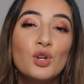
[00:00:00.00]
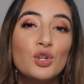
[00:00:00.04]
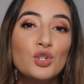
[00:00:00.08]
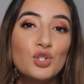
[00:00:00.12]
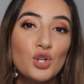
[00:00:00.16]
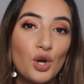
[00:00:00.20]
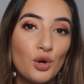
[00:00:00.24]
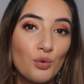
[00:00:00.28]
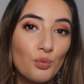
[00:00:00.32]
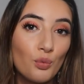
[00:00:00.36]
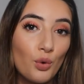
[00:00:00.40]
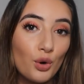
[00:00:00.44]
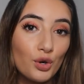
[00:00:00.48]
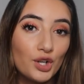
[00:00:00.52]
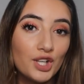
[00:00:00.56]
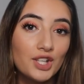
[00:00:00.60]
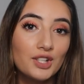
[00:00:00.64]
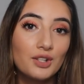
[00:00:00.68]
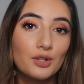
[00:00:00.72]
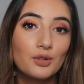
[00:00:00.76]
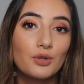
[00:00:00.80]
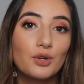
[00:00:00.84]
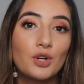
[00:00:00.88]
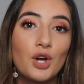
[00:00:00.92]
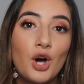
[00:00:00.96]
don't worry, your
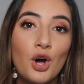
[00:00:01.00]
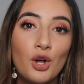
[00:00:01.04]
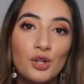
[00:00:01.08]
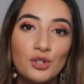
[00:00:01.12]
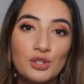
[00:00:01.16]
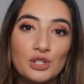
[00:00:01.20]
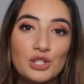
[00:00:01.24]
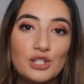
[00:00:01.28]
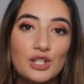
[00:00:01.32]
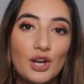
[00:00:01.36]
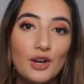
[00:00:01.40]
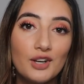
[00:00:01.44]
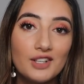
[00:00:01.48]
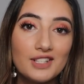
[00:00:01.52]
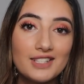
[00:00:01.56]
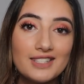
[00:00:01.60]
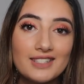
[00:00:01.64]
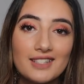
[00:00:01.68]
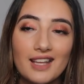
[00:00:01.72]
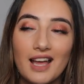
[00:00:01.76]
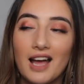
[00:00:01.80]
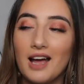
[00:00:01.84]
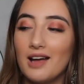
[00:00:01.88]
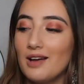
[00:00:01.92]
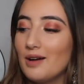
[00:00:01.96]
little cotton
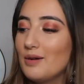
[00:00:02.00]
socks.